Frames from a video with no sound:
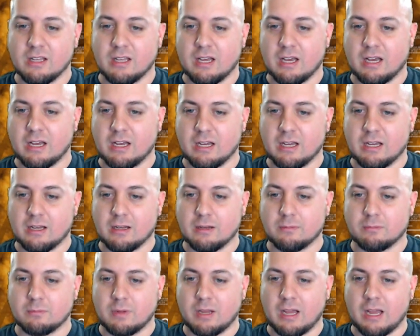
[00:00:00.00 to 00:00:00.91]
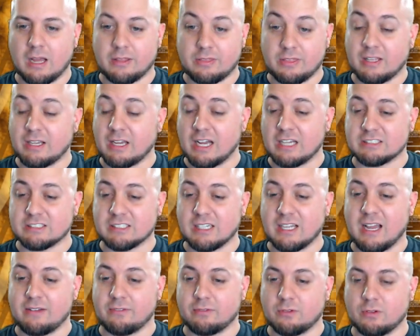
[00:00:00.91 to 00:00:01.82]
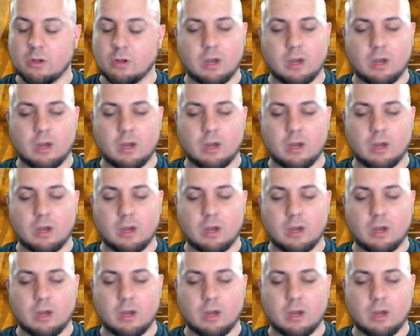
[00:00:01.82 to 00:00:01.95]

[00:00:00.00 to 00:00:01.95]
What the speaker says: I think I actually have, no,